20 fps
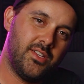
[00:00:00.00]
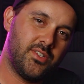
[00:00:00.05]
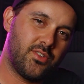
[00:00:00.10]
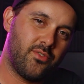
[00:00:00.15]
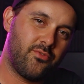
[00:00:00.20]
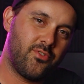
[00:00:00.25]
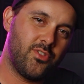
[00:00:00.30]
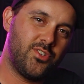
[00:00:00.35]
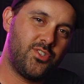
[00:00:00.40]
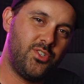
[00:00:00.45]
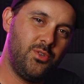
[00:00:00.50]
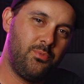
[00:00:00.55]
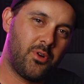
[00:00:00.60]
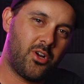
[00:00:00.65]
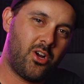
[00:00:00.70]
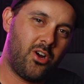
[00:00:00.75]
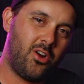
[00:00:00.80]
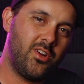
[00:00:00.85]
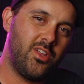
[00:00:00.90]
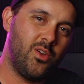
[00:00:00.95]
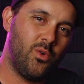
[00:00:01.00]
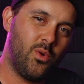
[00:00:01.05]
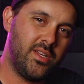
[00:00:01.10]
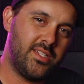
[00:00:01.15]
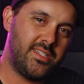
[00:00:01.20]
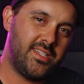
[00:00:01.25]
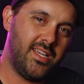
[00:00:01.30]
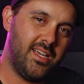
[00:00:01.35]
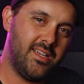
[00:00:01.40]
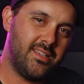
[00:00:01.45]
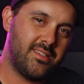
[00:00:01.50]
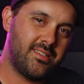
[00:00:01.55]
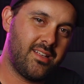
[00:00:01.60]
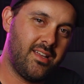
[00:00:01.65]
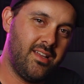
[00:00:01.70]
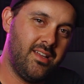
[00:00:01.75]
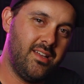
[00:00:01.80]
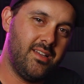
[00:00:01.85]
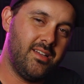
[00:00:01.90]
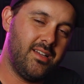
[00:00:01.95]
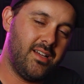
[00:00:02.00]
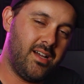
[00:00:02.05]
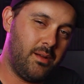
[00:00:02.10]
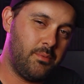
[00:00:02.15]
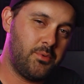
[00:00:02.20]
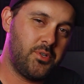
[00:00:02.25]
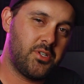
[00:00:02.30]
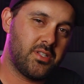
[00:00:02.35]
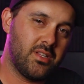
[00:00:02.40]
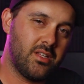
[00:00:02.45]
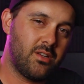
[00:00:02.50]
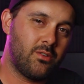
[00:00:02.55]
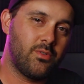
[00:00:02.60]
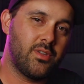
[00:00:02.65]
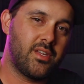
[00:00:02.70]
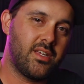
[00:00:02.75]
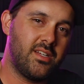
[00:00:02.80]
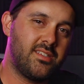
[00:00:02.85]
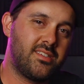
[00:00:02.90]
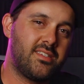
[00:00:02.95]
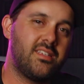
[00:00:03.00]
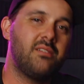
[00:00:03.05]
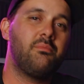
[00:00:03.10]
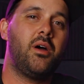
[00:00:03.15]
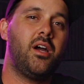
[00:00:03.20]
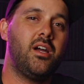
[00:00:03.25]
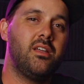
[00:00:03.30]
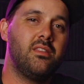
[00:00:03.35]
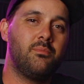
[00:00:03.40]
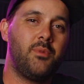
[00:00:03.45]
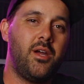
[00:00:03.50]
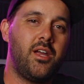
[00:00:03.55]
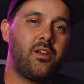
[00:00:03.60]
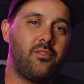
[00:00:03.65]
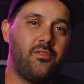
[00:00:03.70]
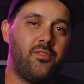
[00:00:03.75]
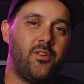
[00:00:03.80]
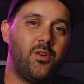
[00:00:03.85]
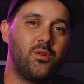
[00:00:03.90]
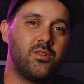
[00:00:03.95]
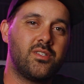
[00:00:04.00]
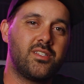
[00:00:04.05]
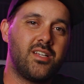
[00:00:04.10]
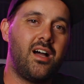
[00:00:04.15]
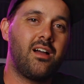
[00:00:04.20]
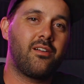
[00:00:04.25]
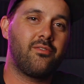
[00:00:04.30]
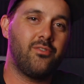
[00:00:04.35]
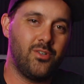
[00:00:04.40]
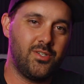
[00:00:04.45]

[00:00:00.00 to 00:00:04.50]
So for the super cardioid test, I'm just literally gonna sit behind the microphone and talk for a